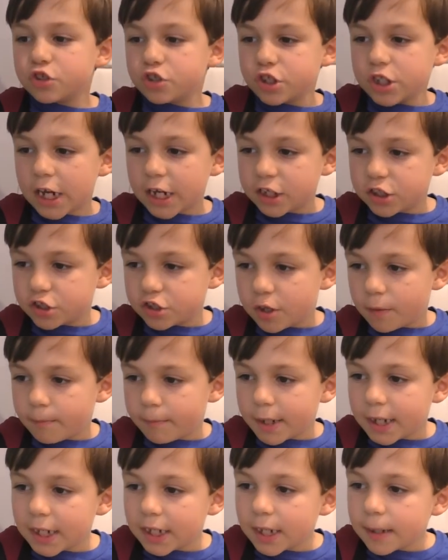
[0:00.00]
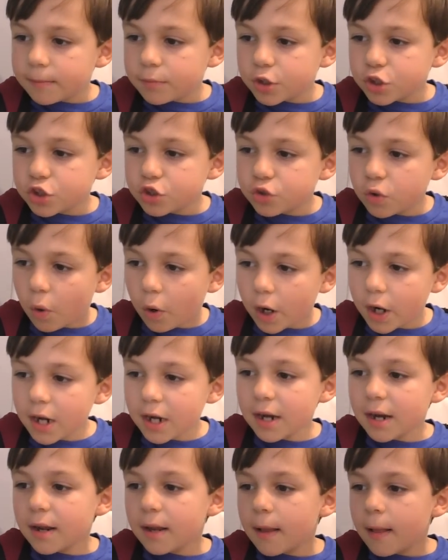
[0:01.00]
Change the medium to short.